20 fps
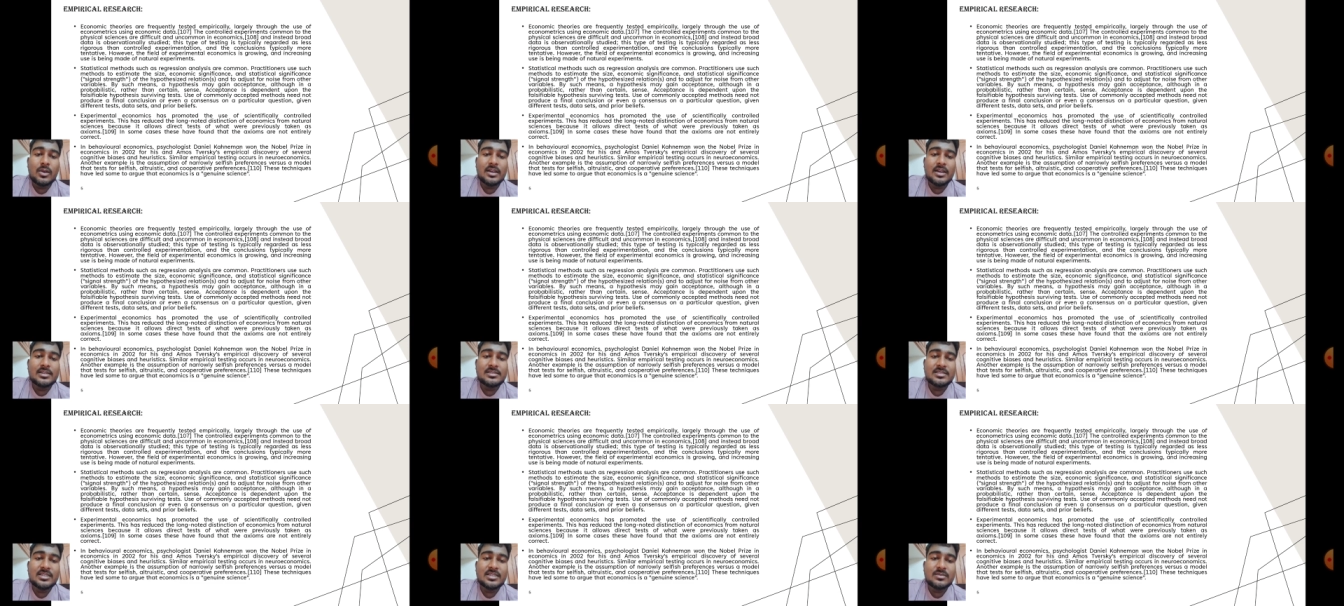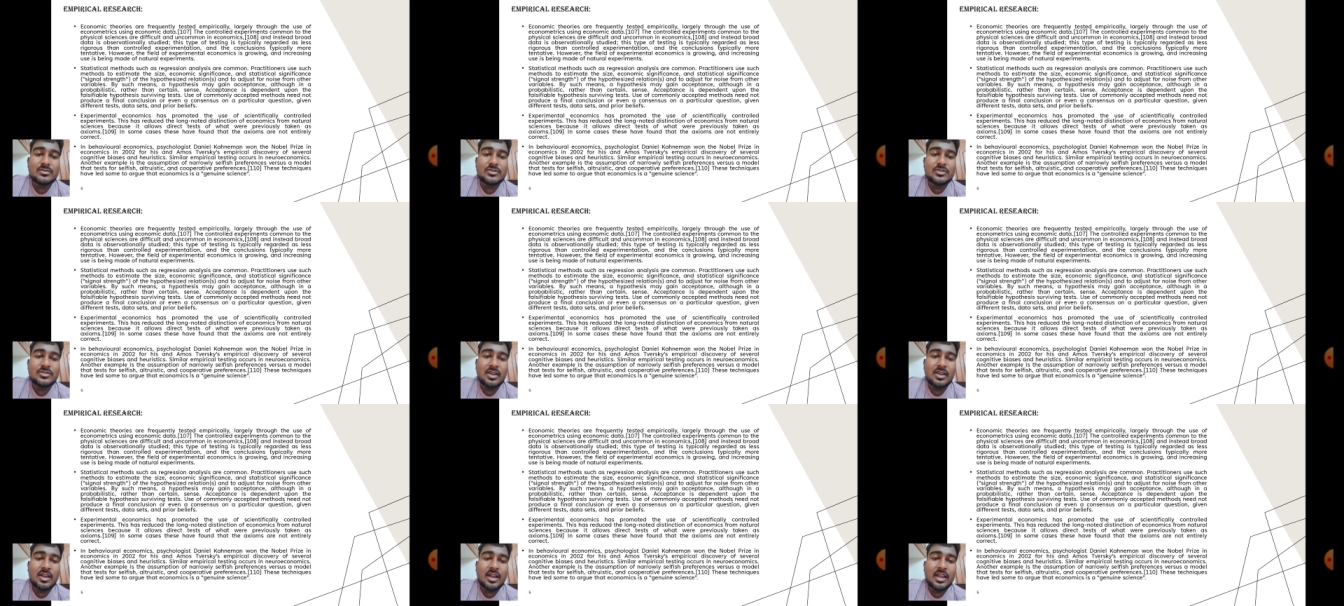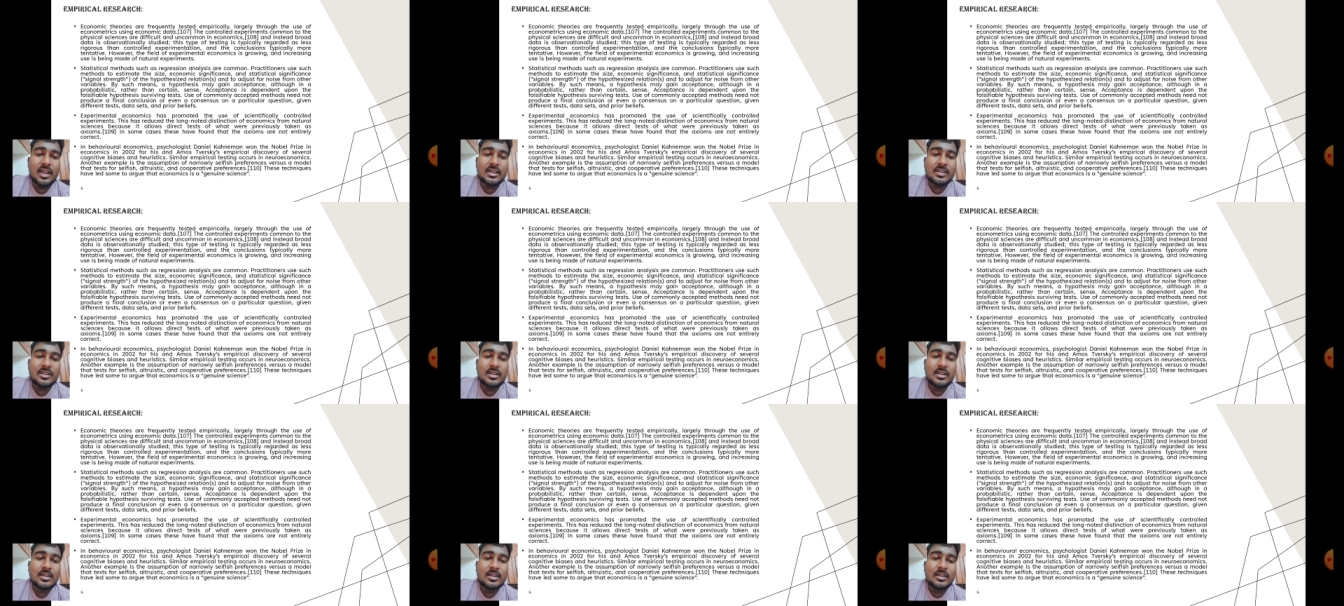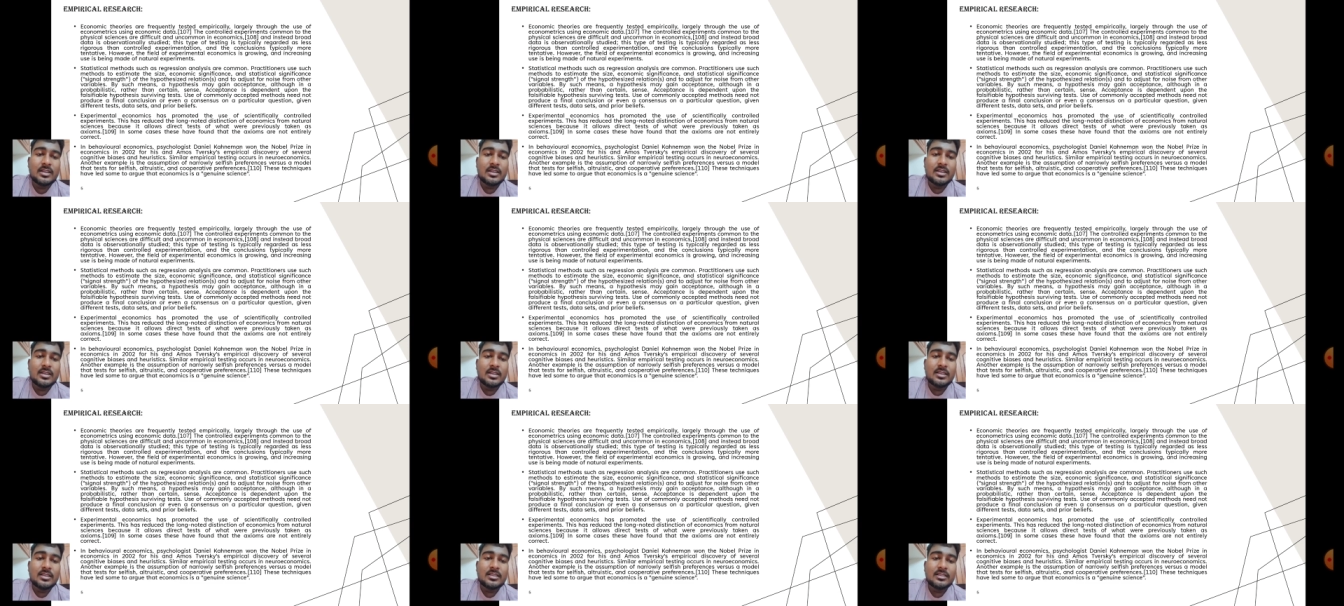some to argue
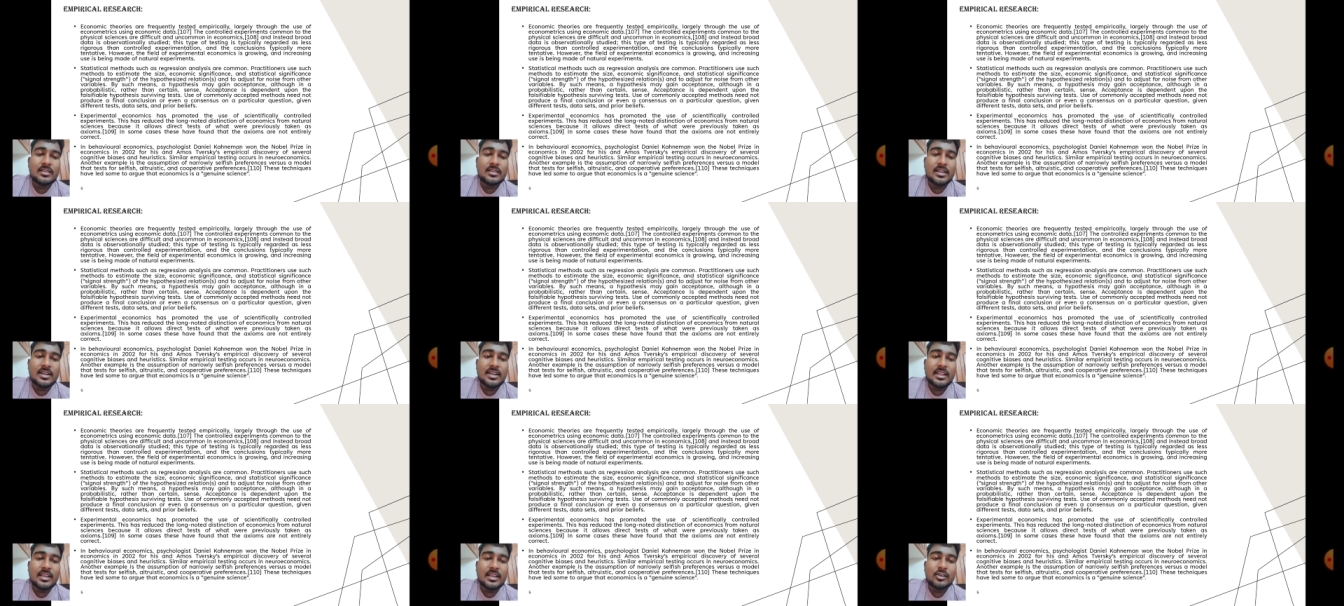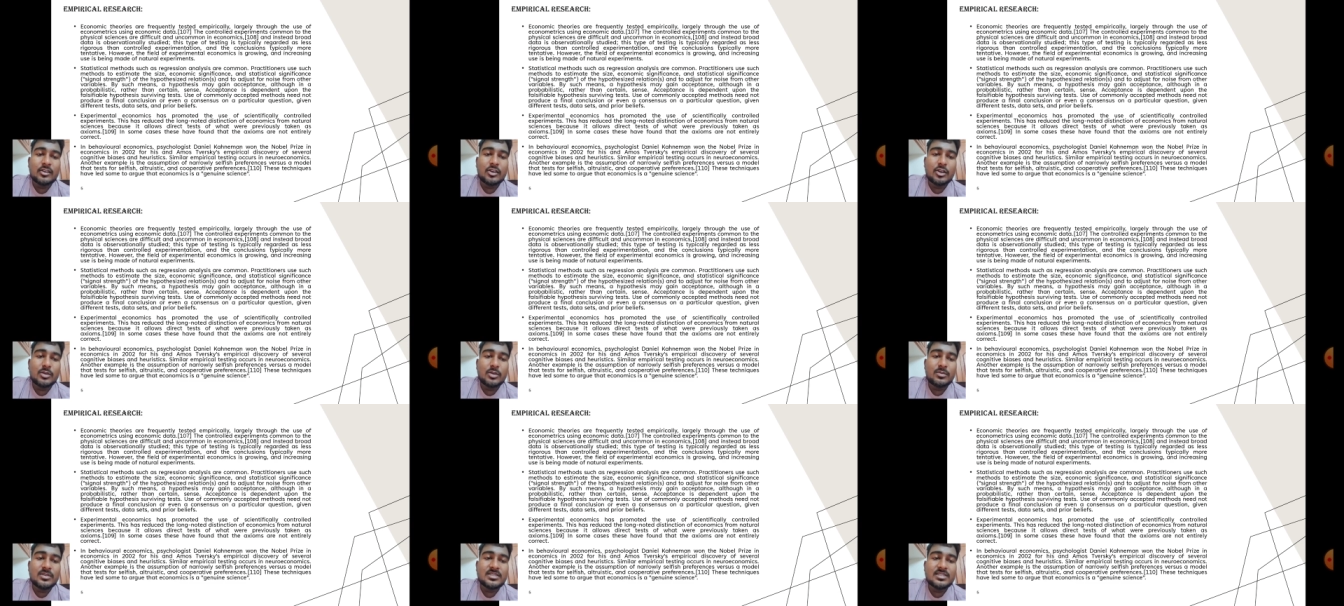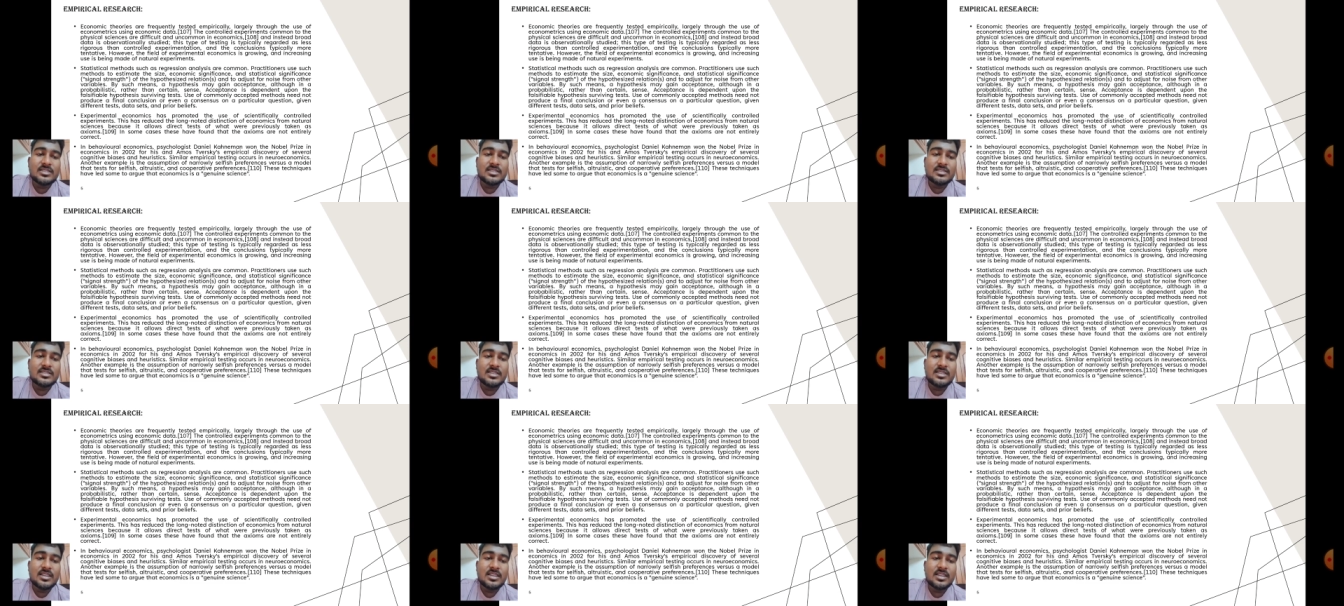that economics is a